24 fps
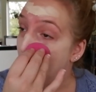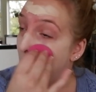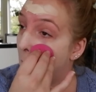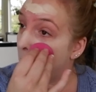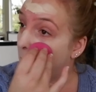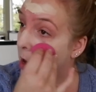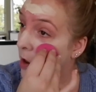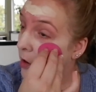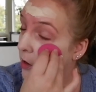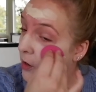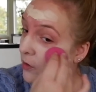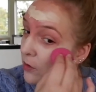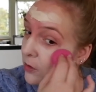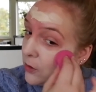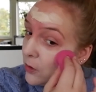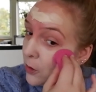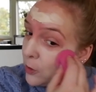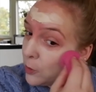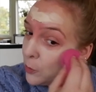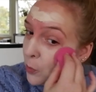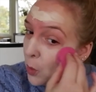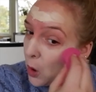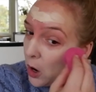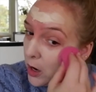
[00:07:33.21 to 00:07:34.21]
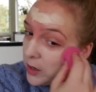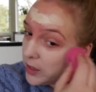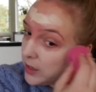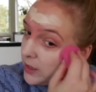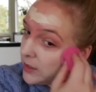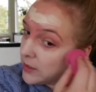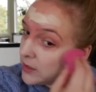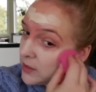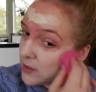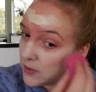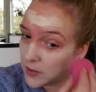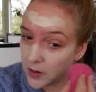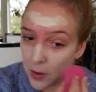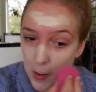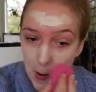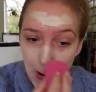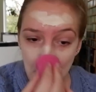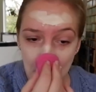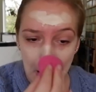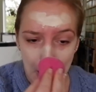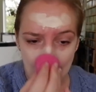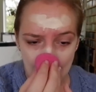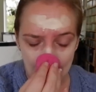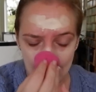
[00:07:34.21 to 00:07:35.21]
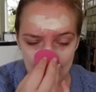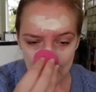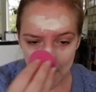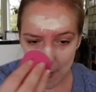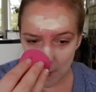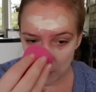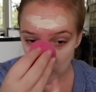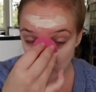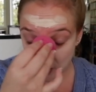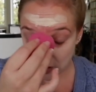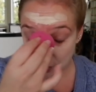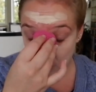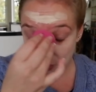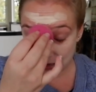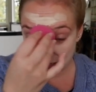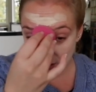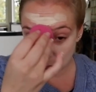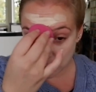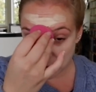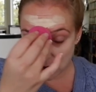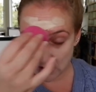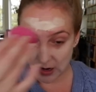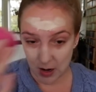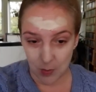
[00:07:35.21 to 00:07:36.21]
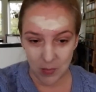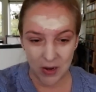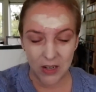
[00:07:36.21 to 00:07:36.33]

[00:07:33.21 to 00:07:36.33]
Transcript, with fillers: and then the third product, um, not a base product.